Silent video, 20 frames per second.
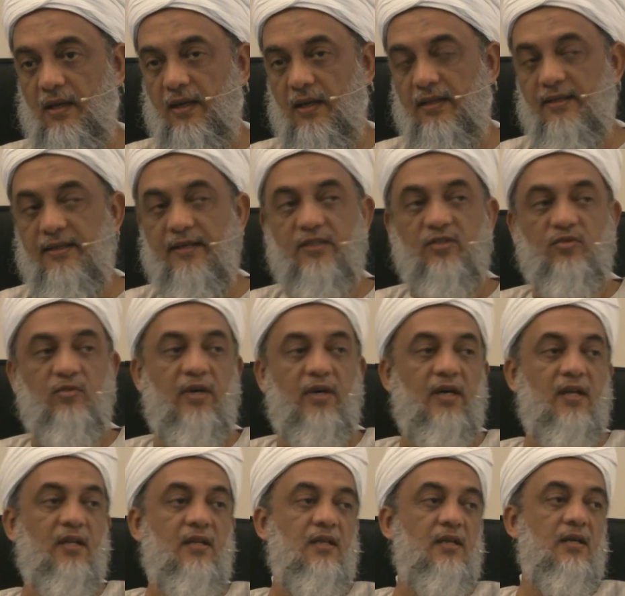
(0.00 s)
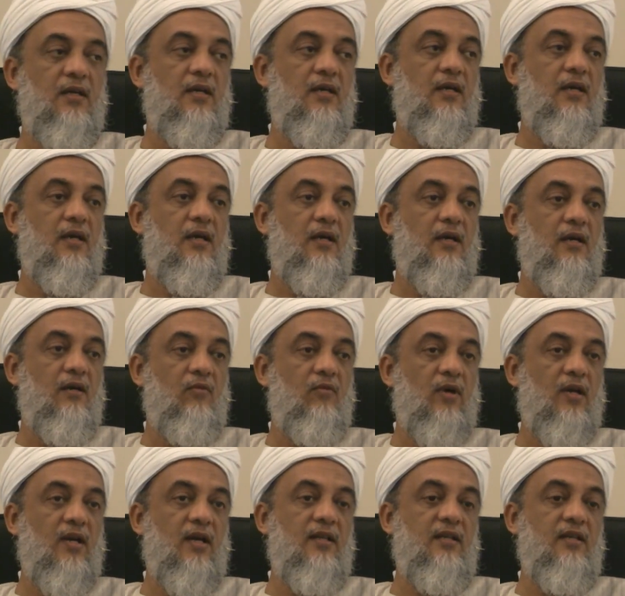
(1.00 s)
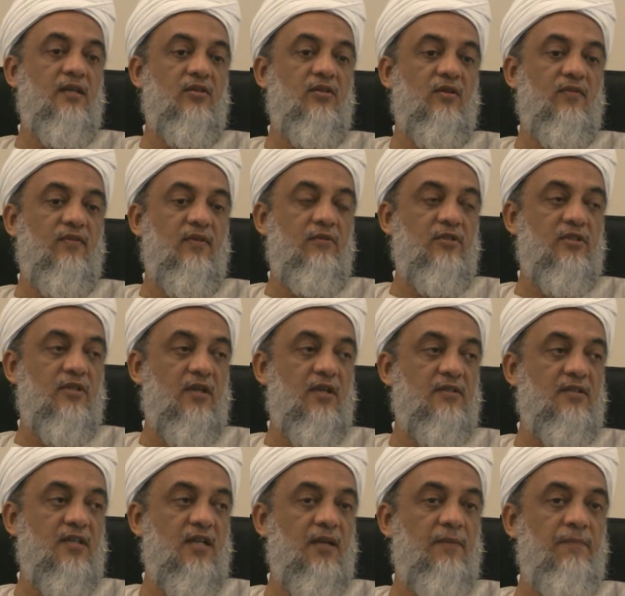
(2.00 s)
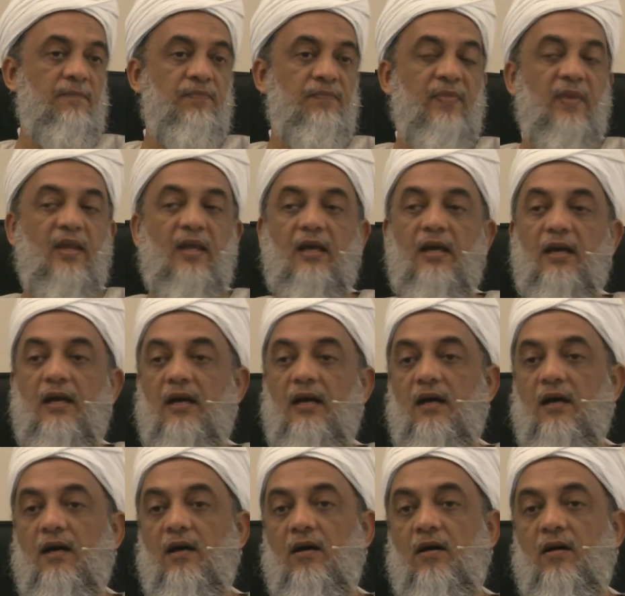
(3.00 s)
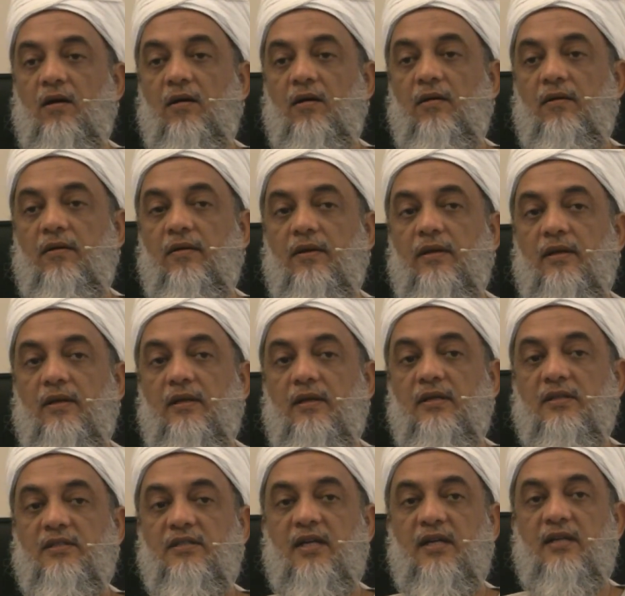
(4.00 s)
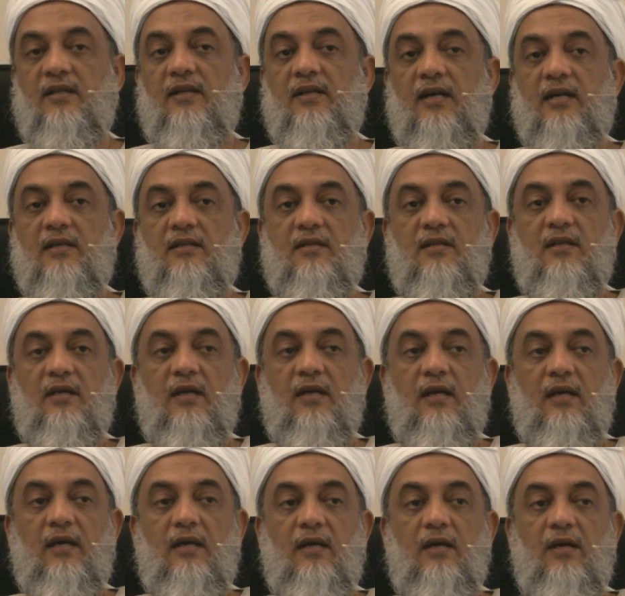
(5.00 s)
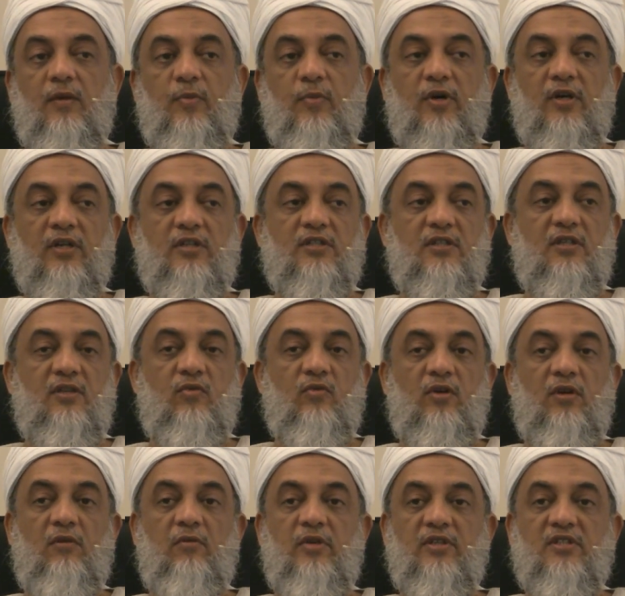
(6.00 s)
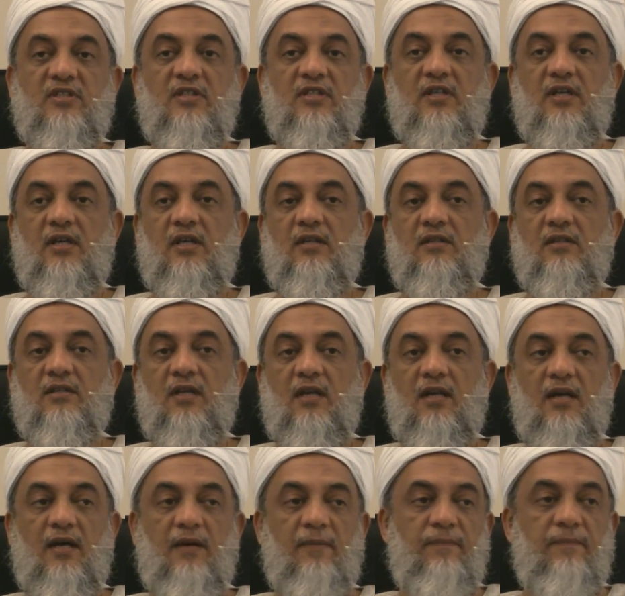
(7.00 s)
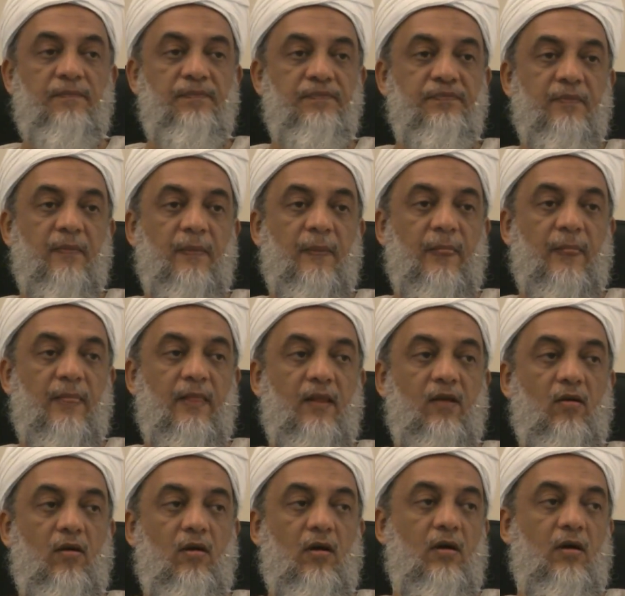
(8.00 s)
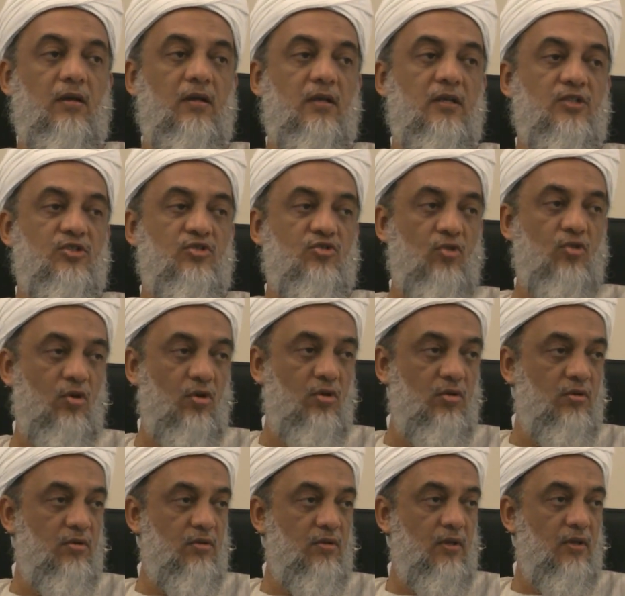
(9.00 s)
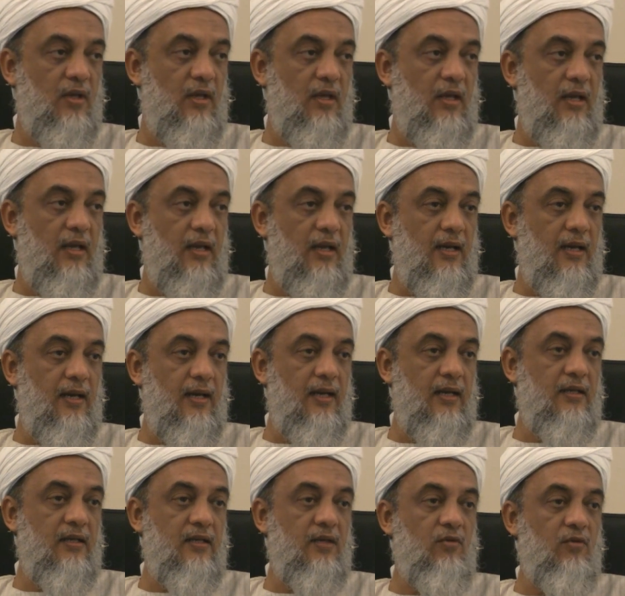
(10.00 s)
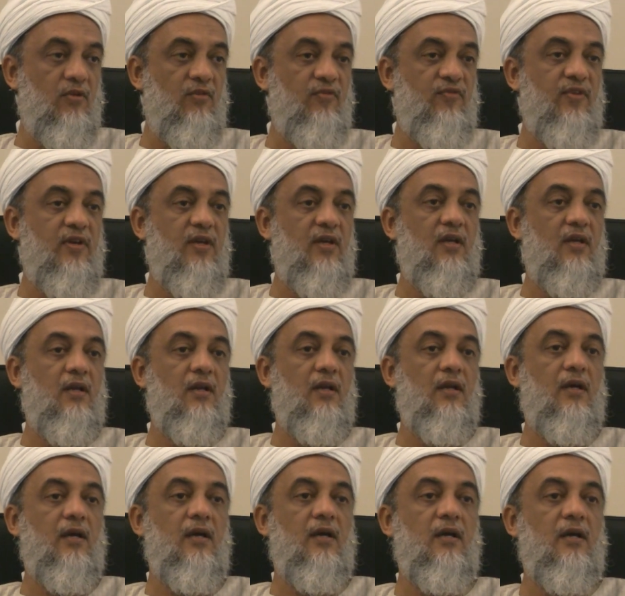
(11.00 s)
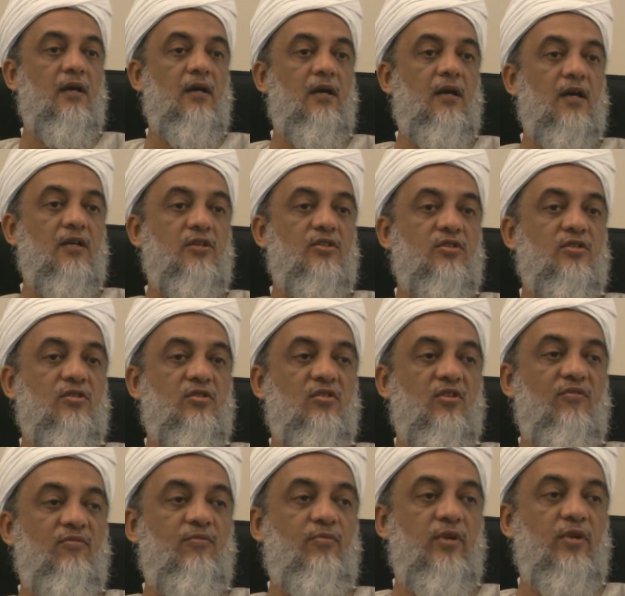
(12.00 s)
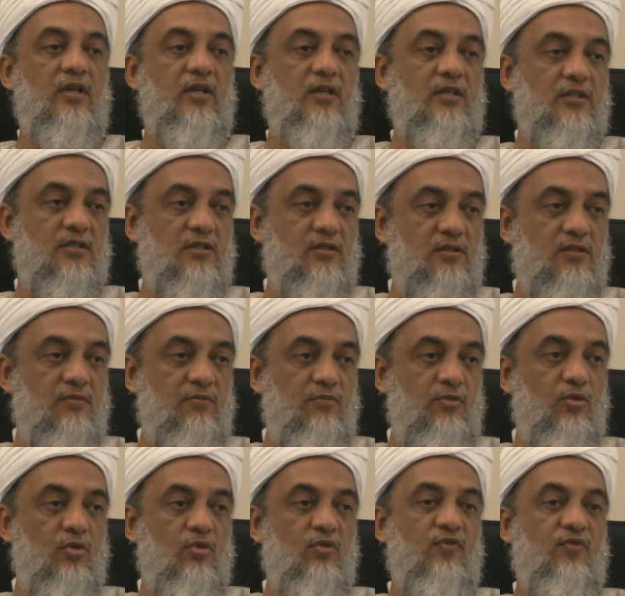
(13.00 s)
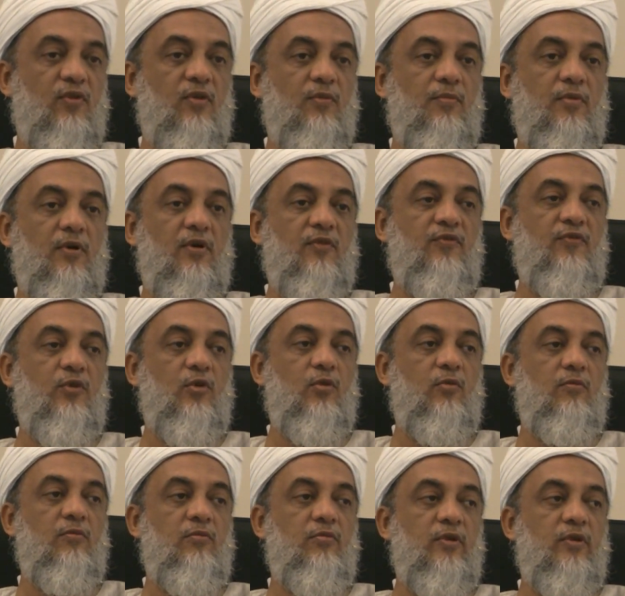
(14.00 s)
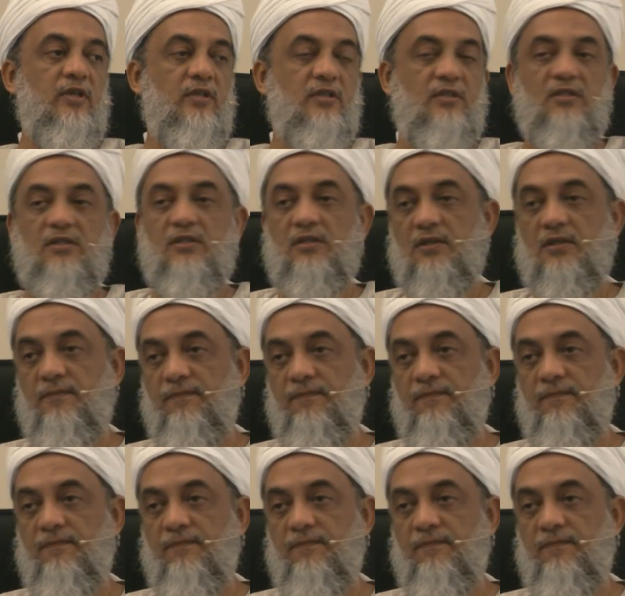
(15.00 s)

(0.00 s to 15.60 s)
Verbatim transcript: And that is where in the in one hadith of Nabi Sallallahu Alaihi Wasallam, uh, he said that a person will be sitting in Jannah on his throne and he will feel a gust of breeze, beautiful perfumed breeze,